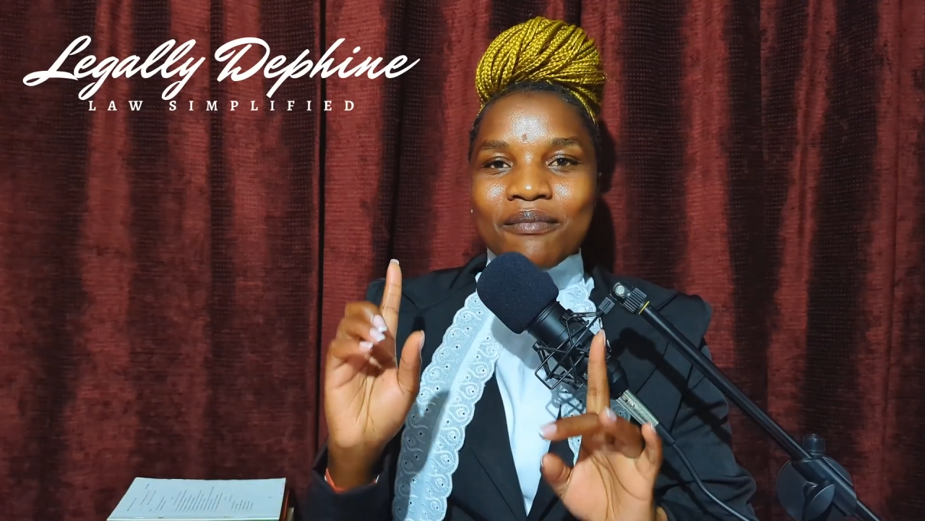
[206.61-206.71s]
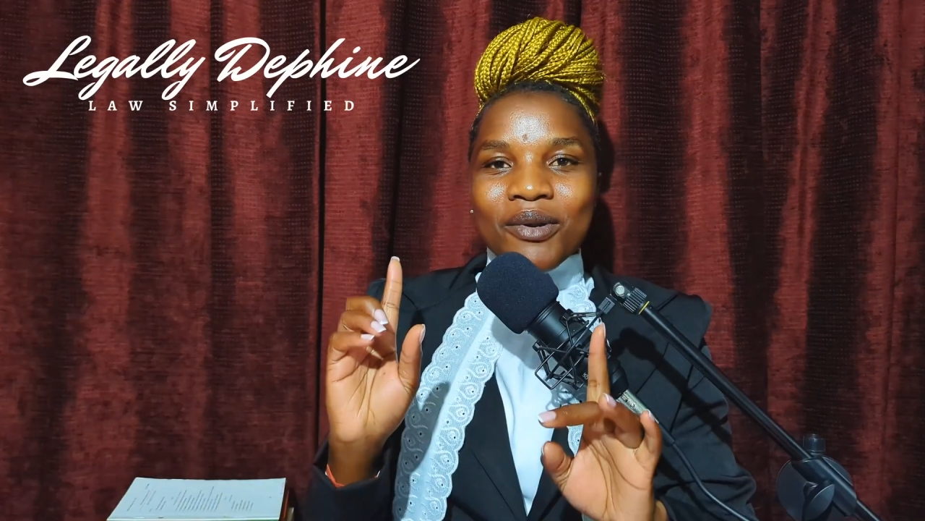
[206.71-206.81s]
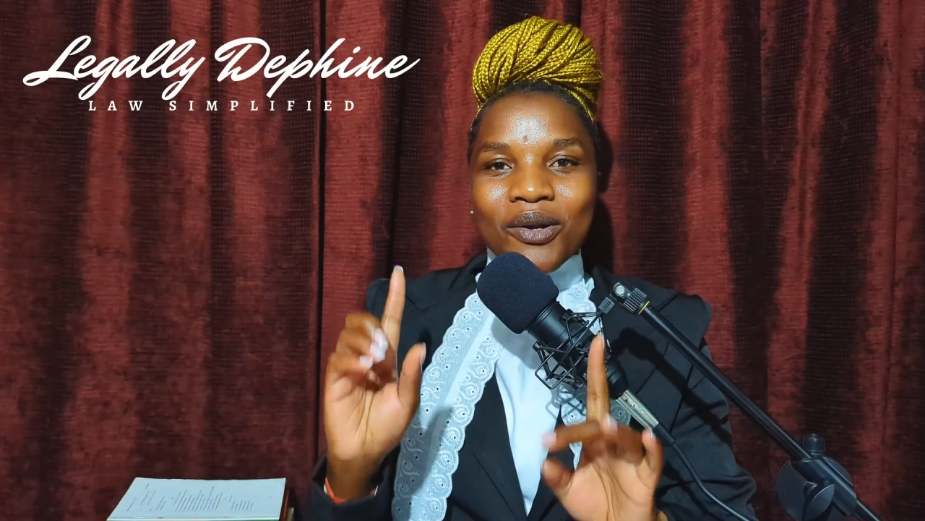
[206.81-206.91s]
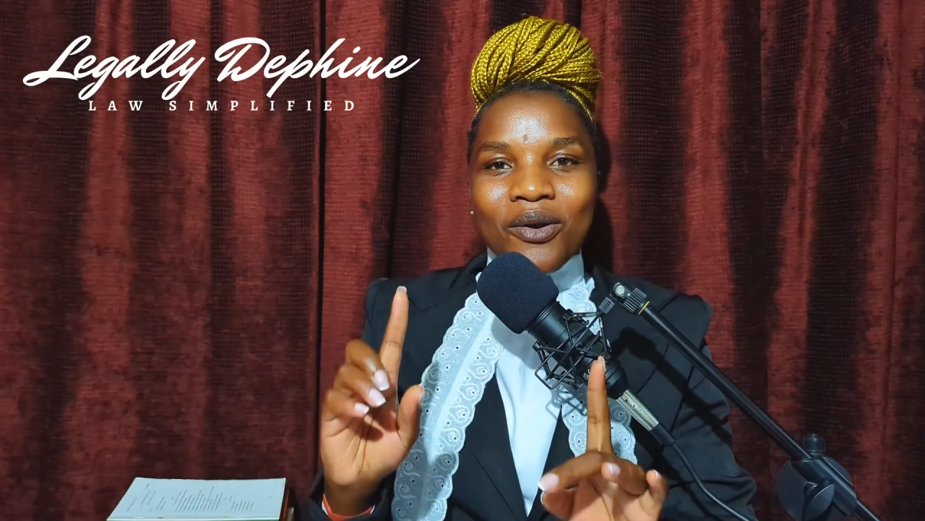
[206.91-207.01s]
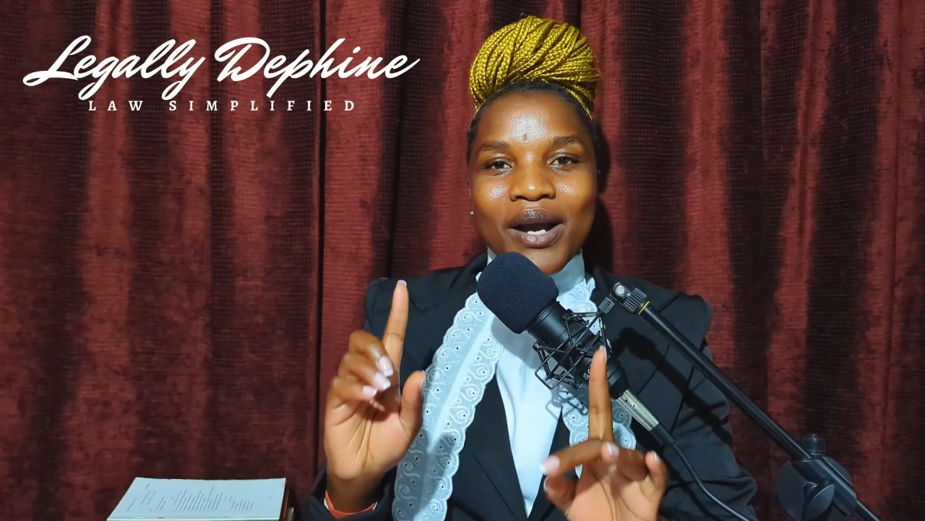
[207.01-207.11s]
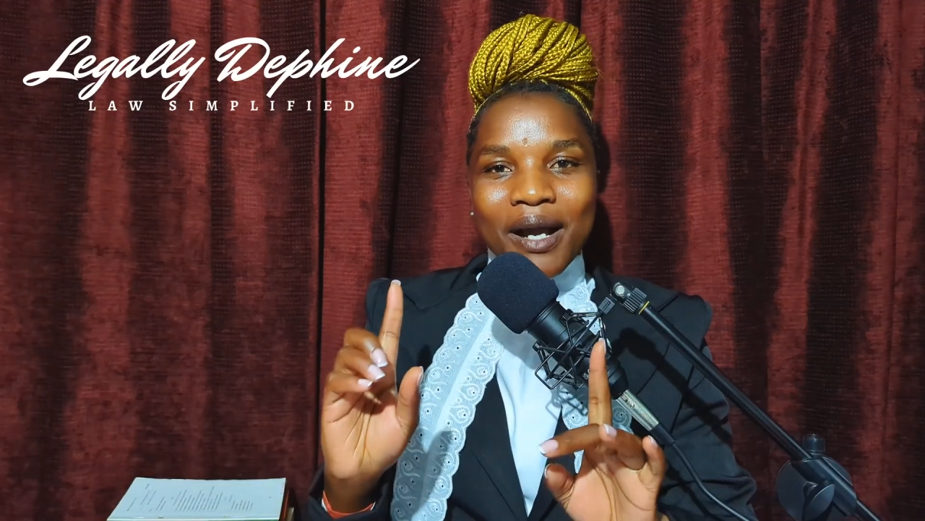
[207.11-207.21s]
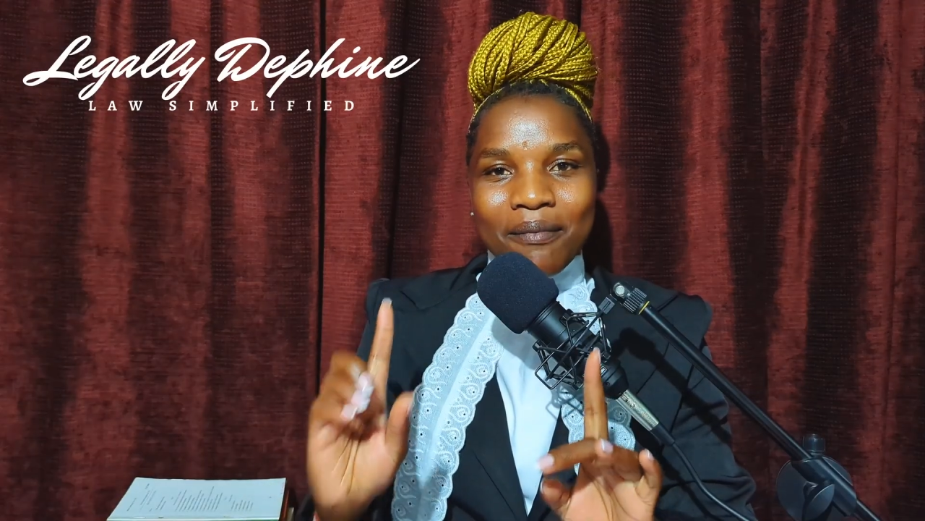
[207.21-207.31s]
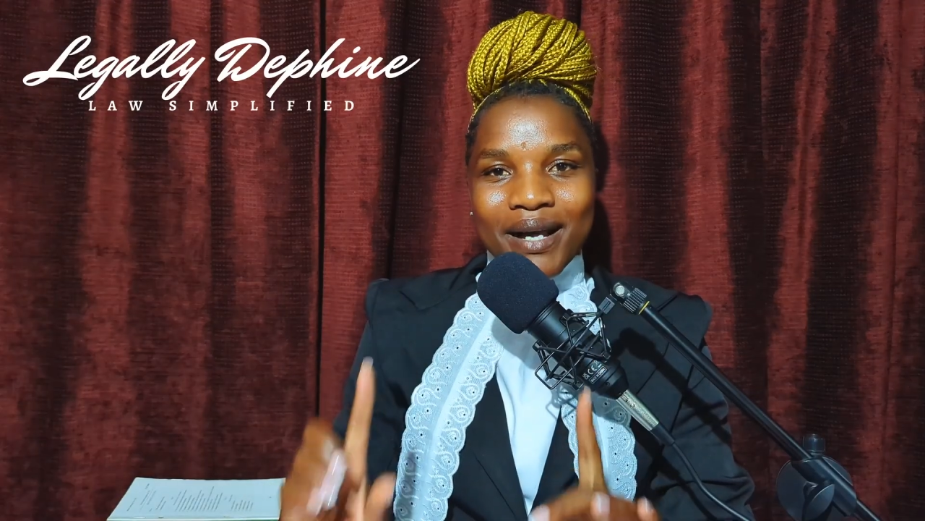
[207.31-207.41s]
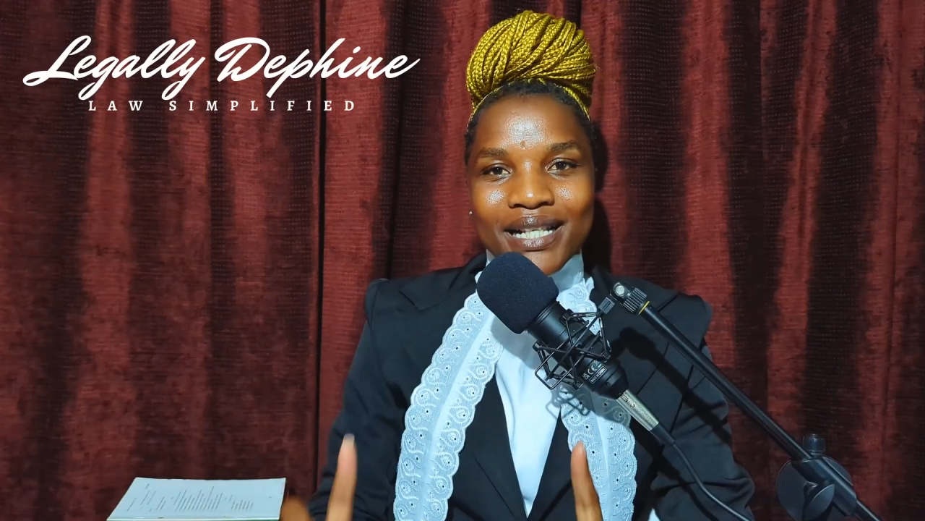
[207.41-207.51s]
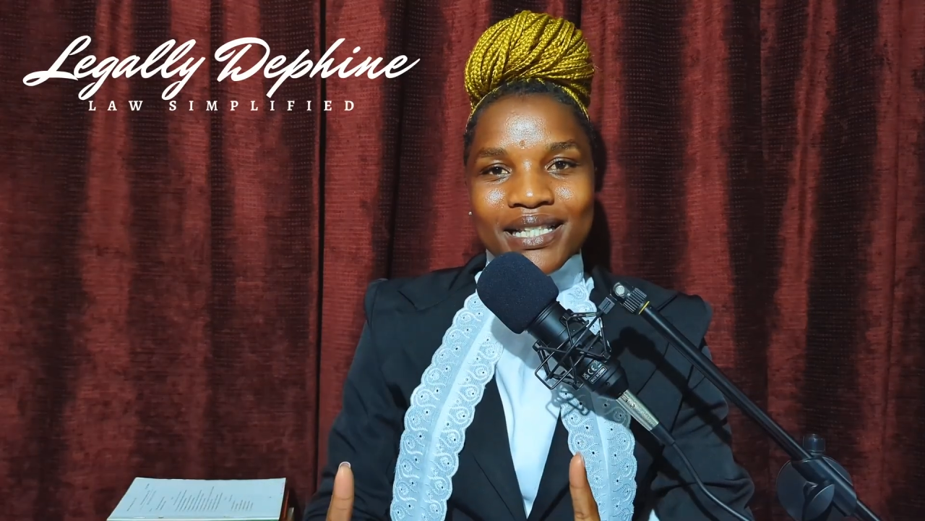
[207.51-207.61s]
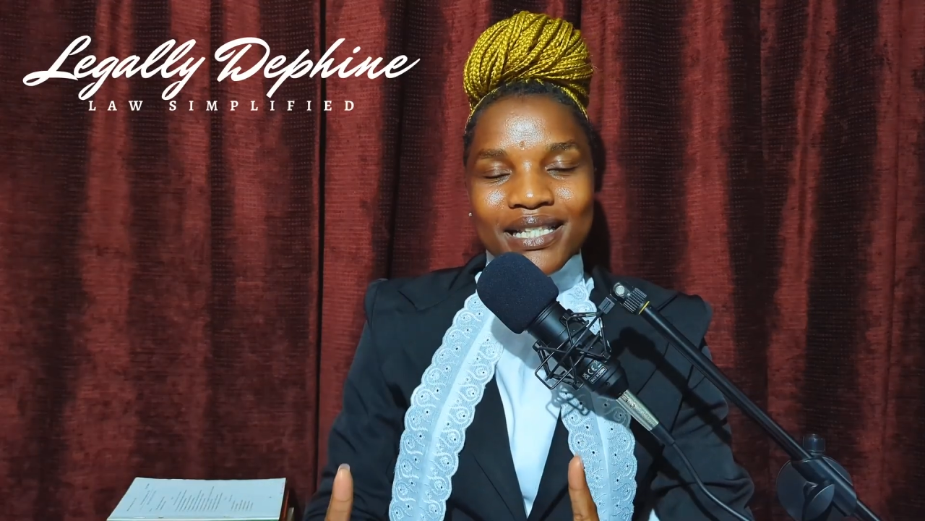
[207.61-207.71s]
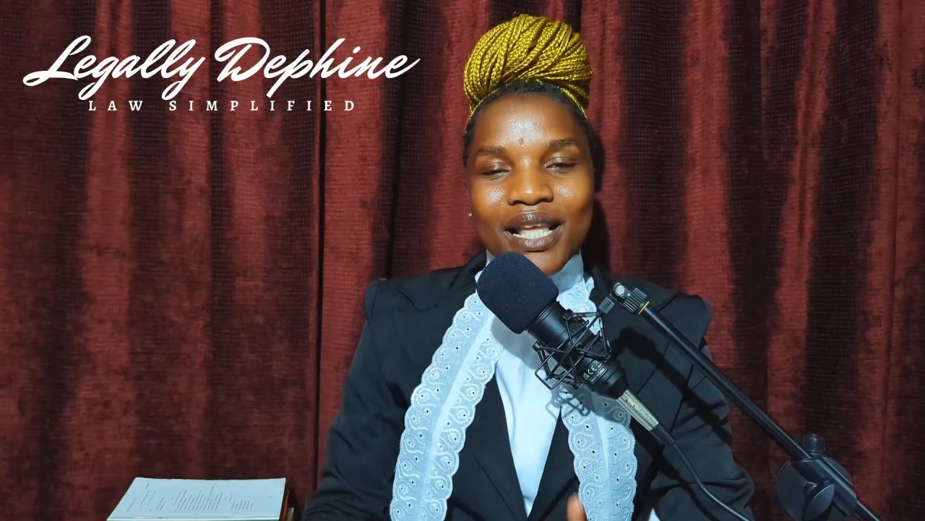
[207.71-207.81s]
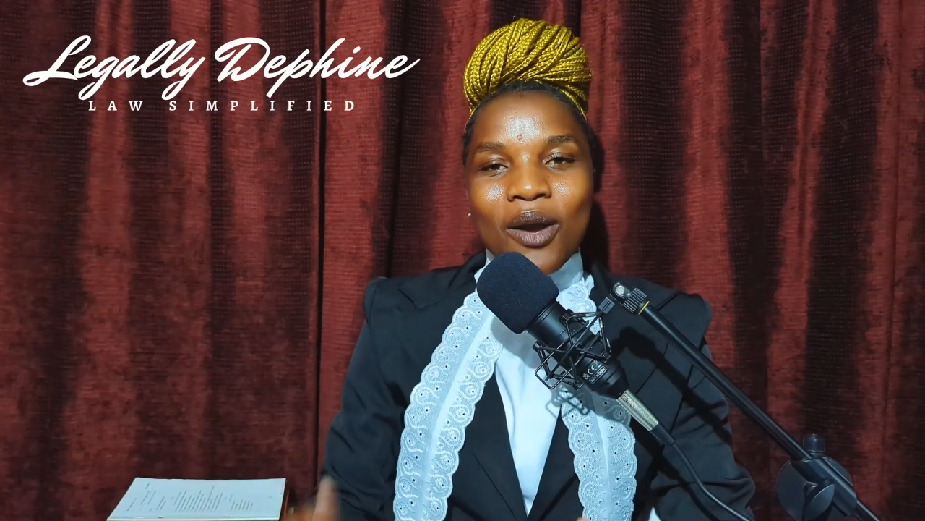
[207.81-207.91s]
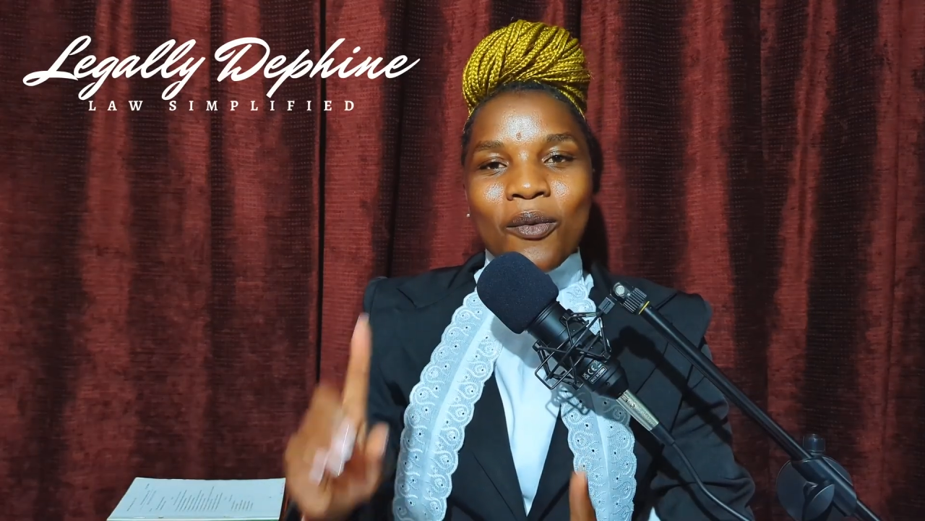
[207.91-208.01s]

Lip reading: monogamous,